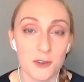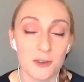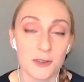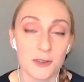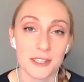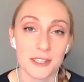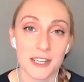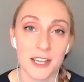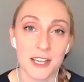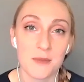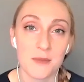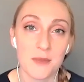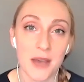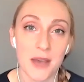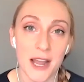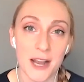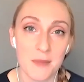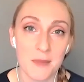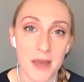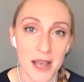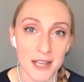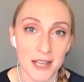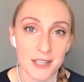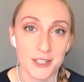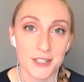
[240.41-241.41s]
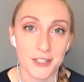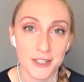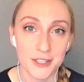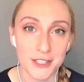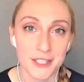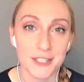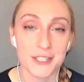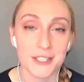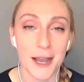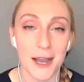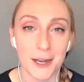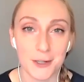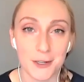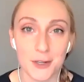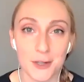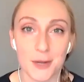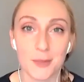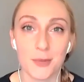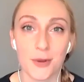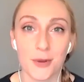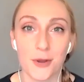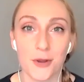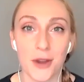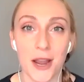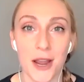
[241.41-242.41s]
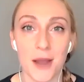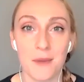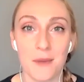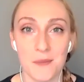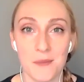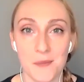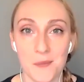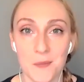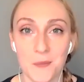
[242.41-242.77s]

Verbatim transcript: which combined master's and doctorate program.